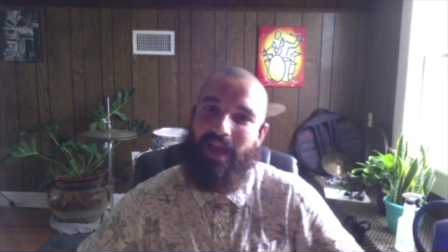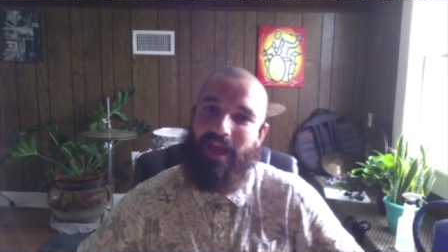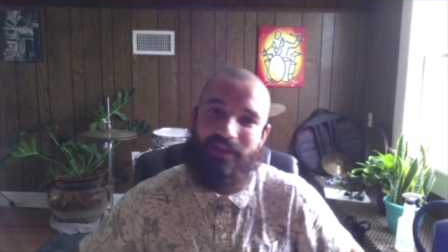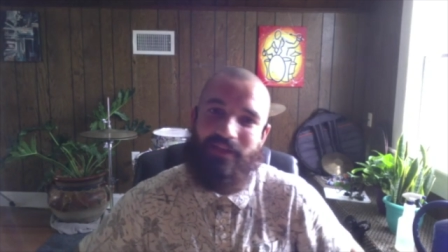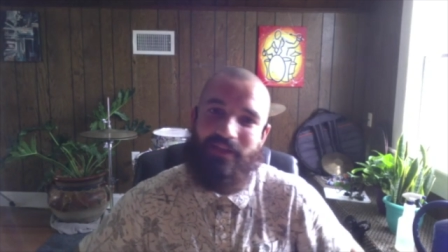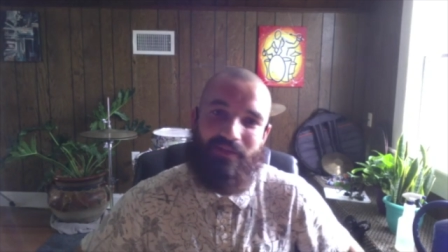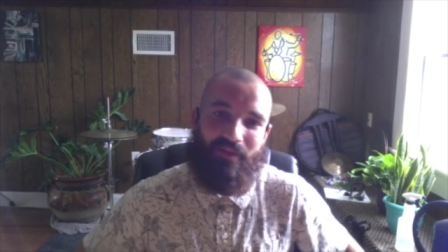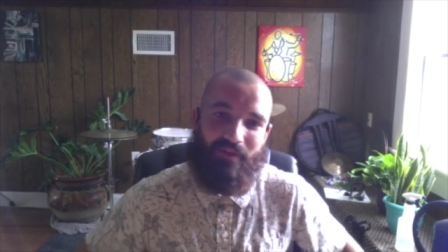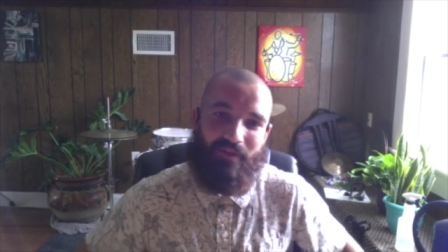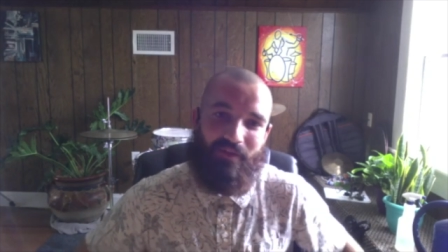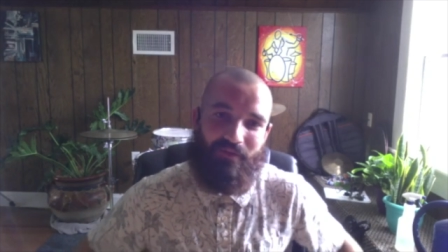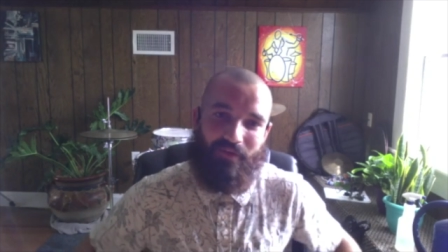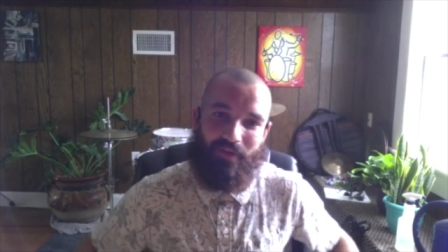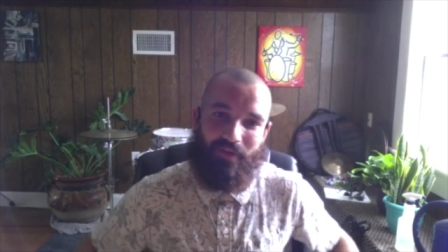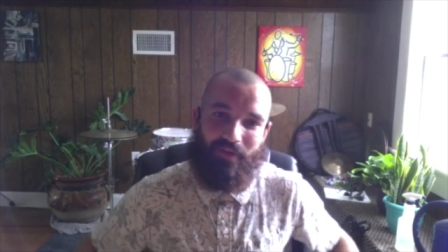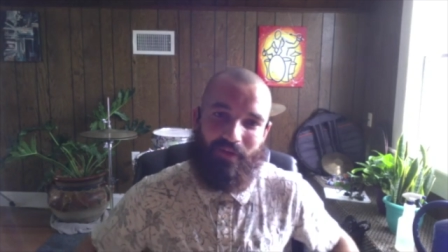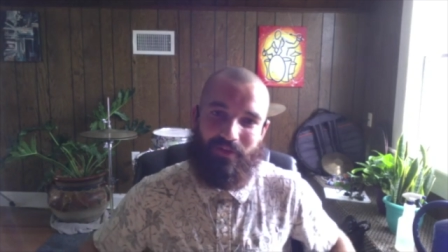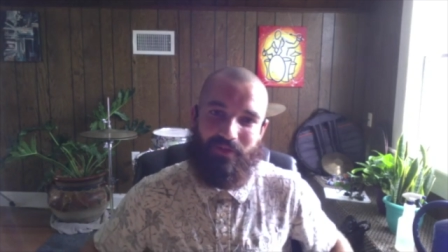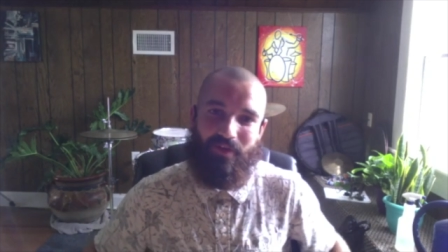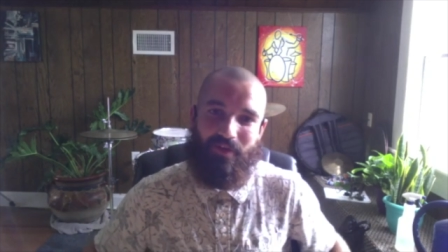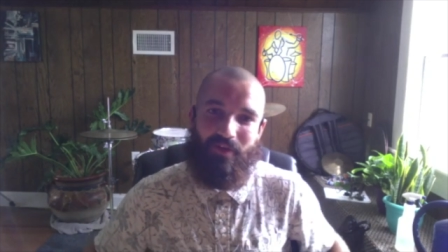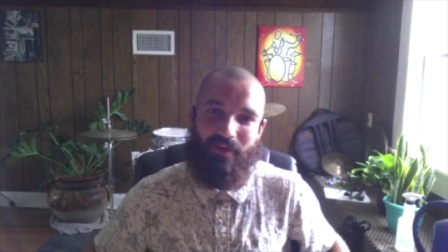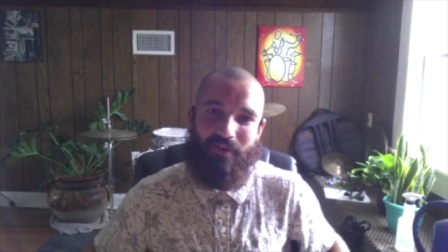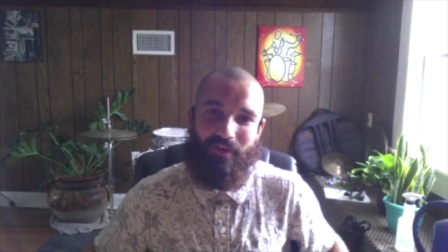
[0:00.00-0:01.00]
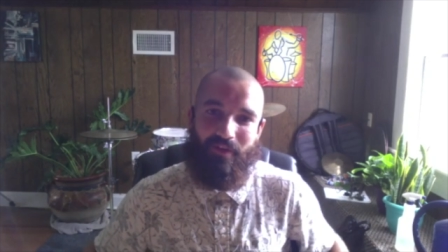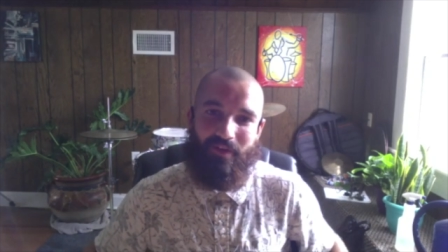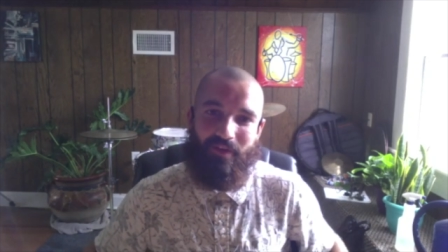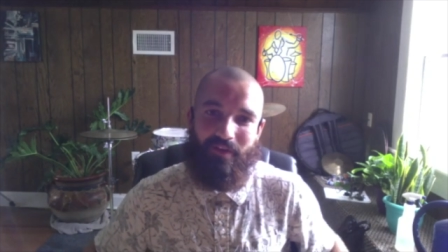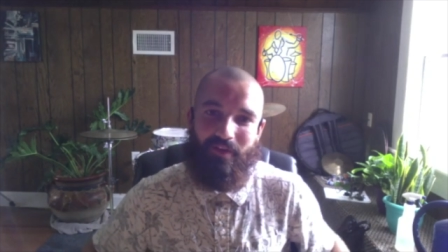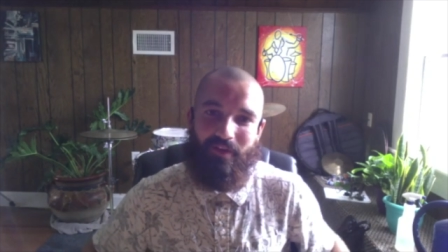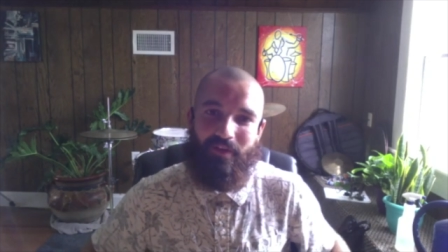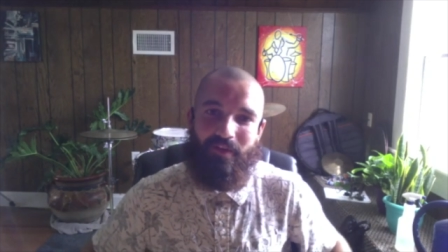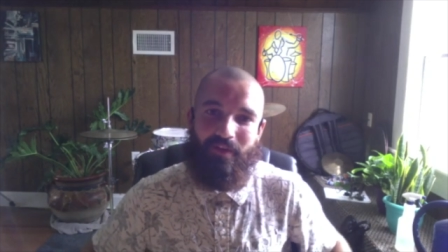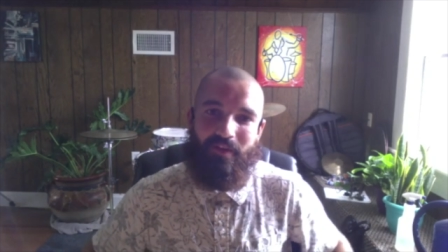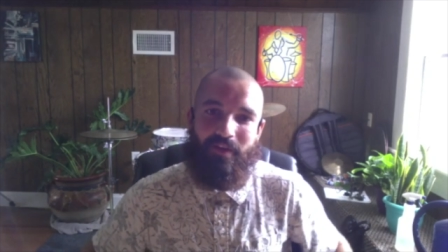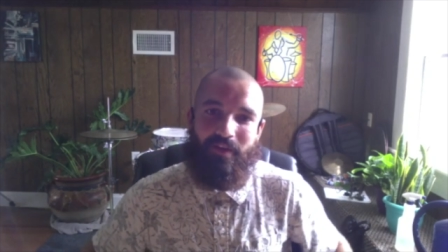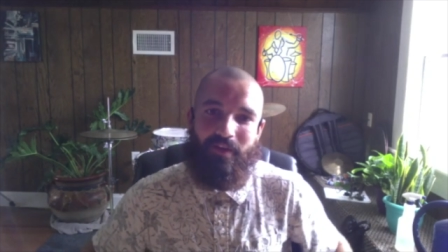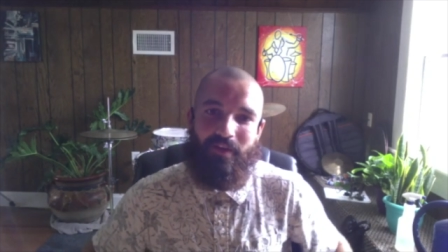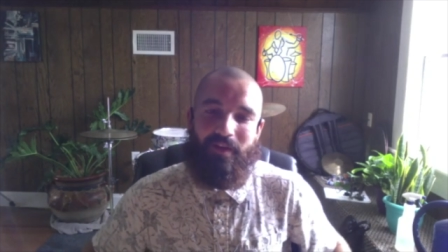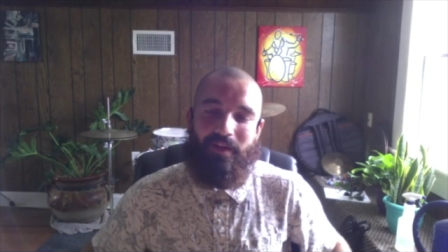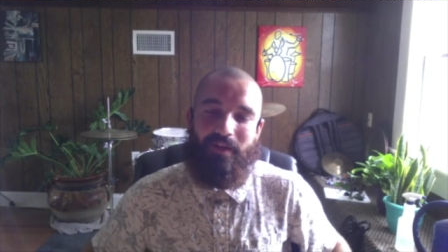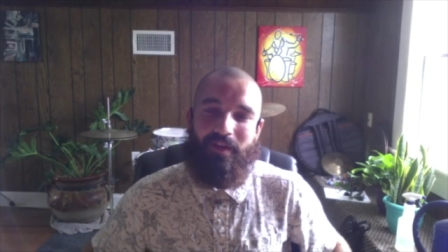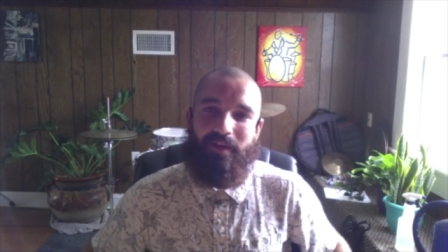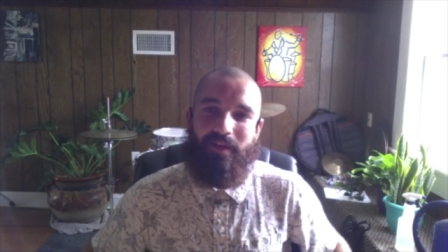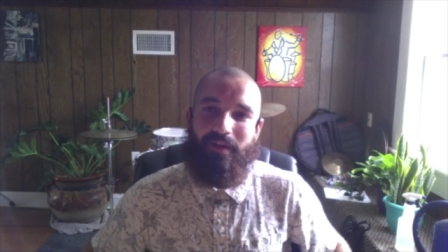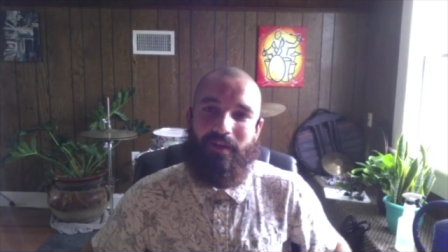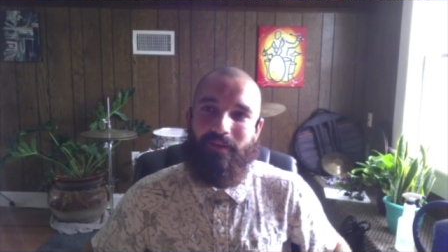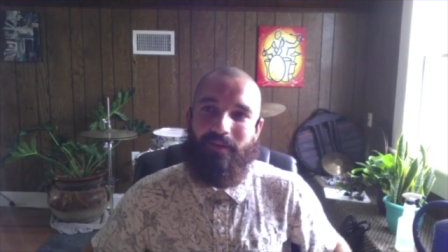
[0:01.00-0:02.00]
off on guitar.
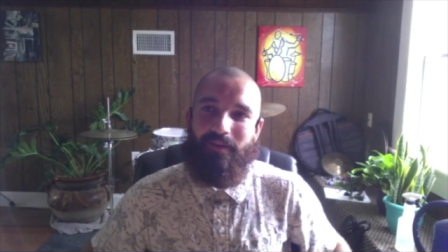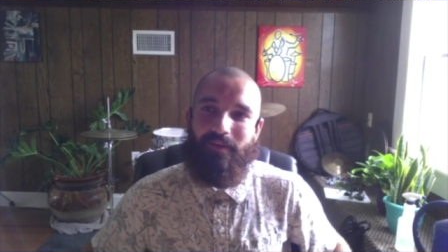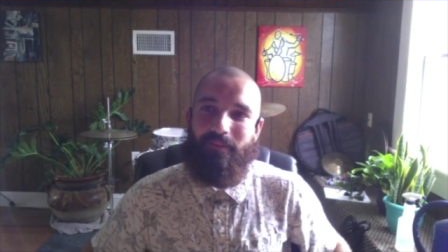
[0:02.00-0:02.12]
Um,